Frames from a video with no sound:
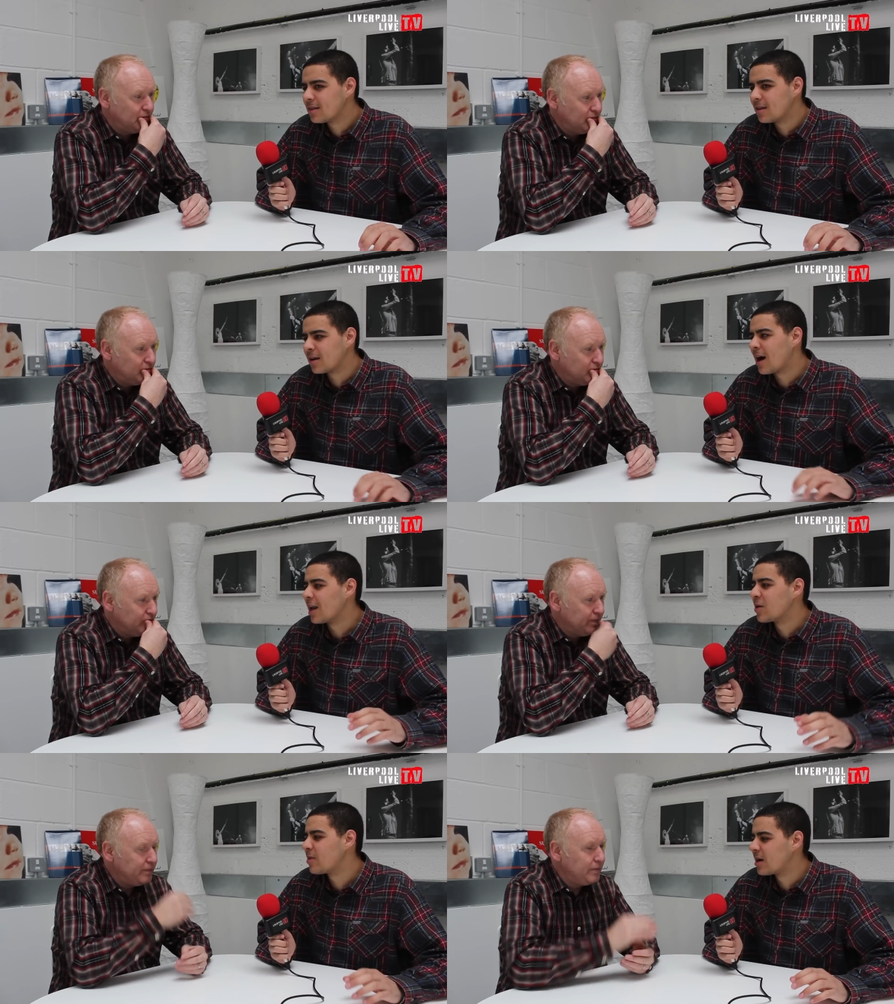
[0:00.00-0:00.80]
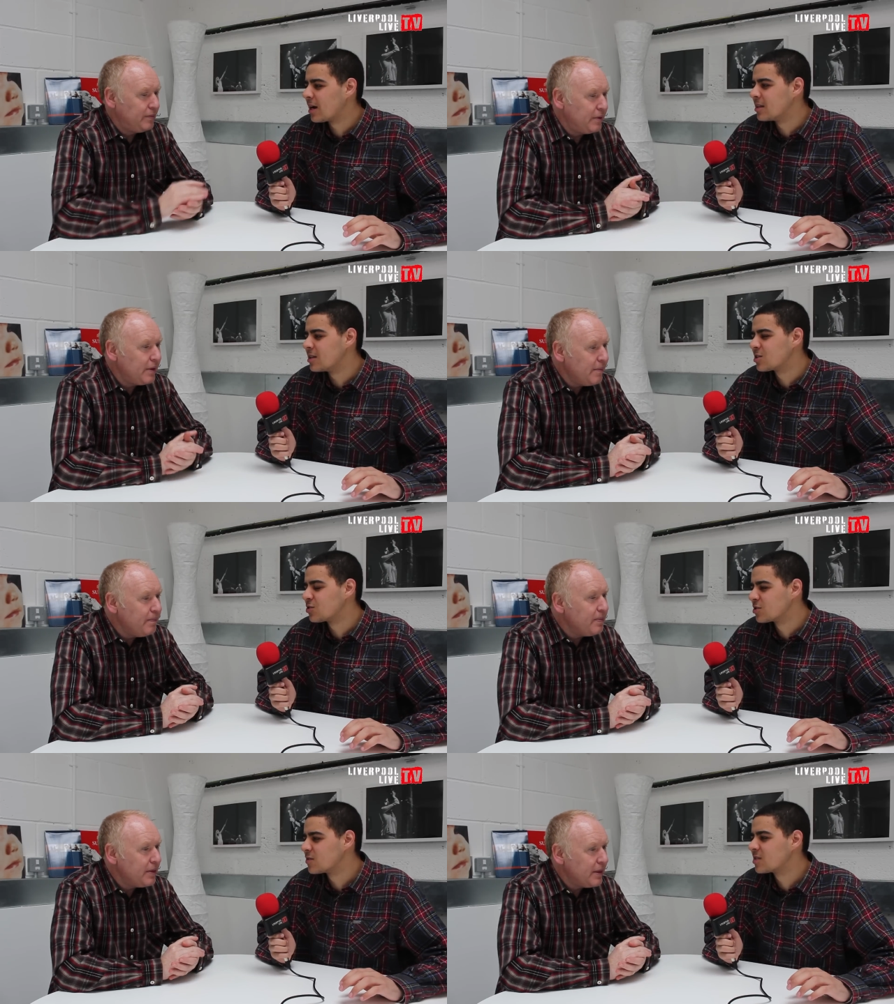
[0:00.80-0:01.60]
Speaker 1: the caliber and the
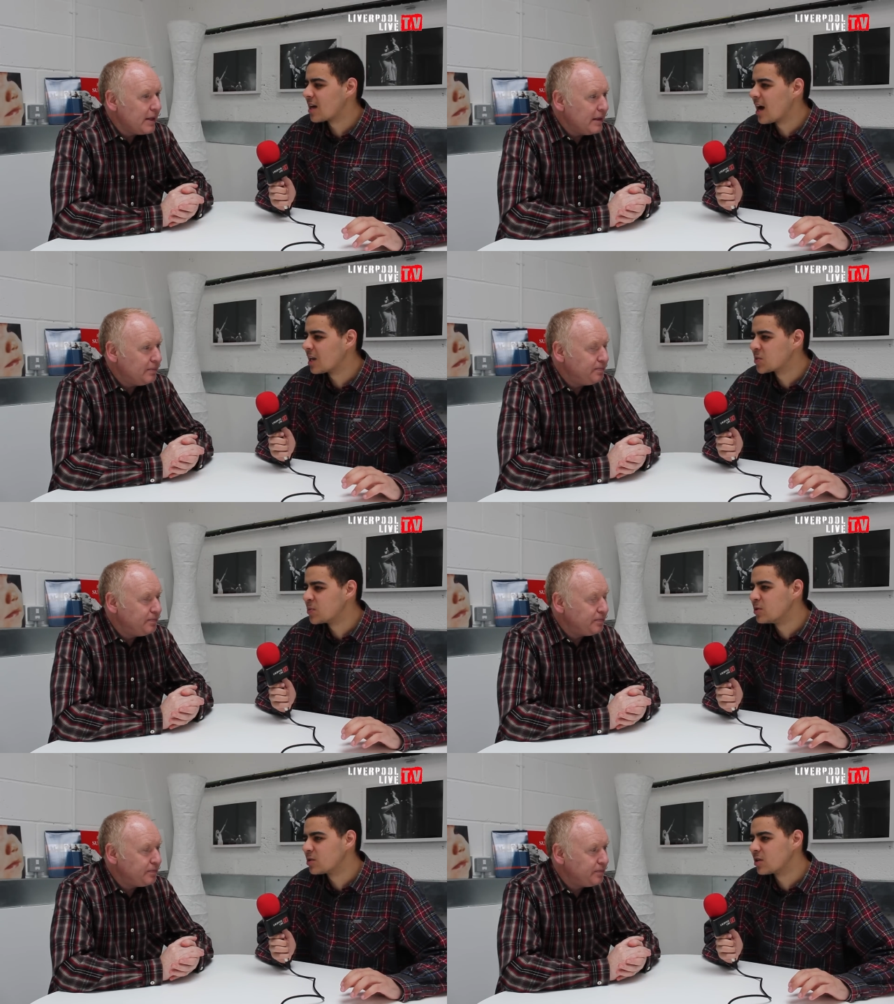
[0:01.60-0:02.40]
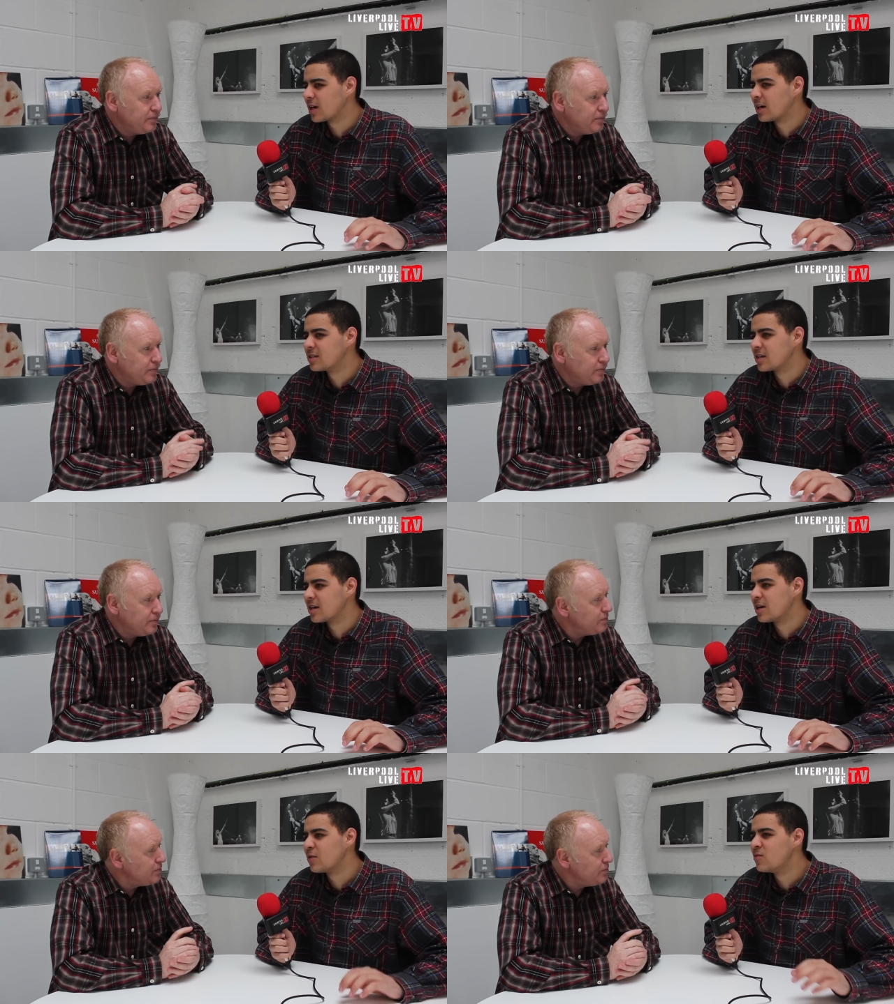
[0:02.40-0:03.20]
sort of style as music has uh,